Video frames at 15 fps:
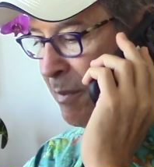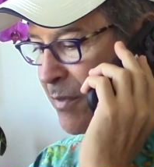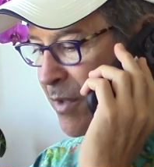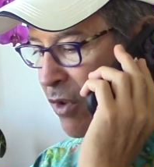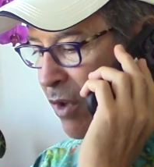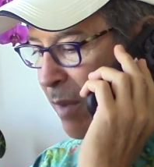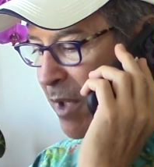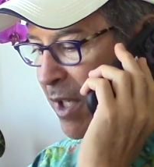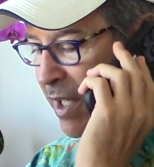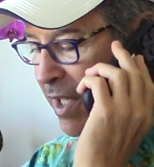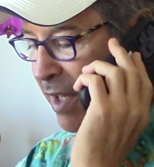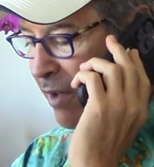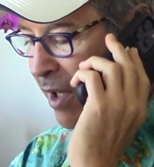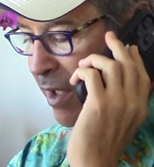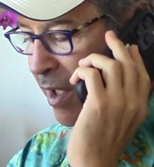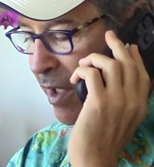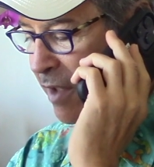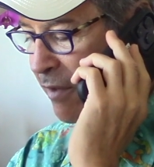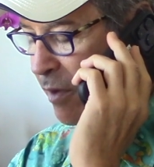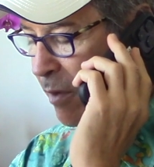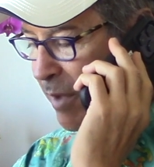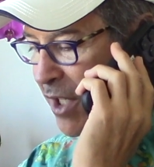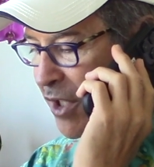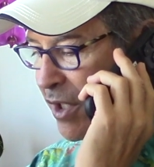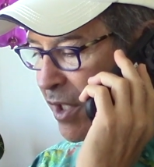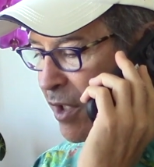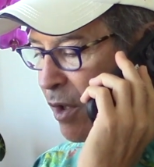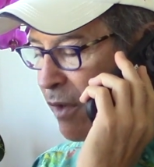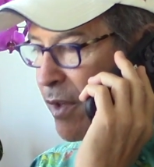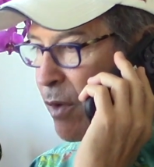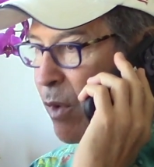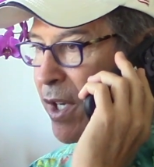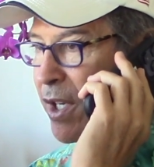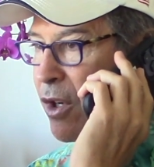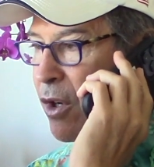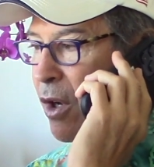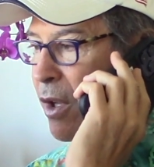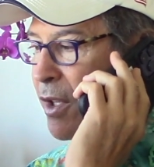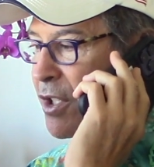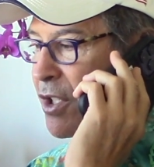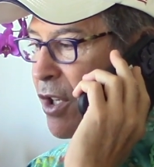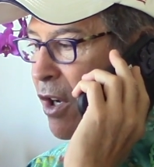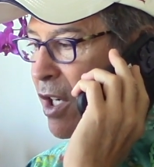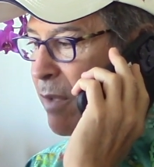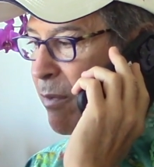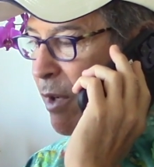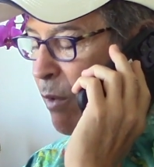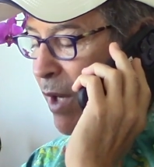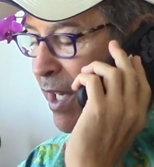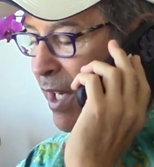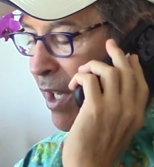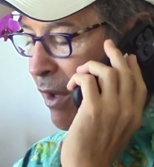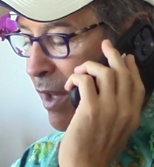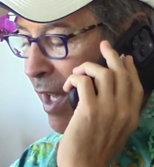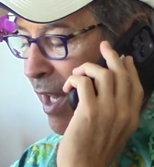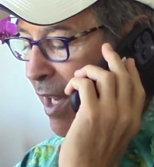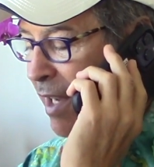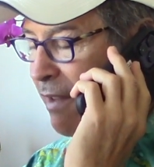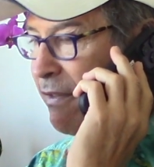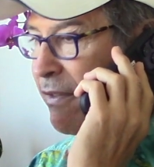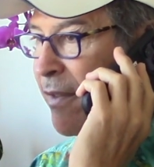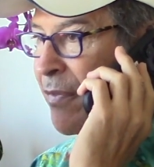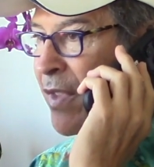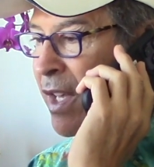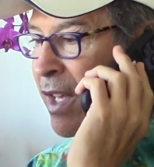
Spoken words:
So I'm going to give out a little information here if you want to call and talk to me right now live.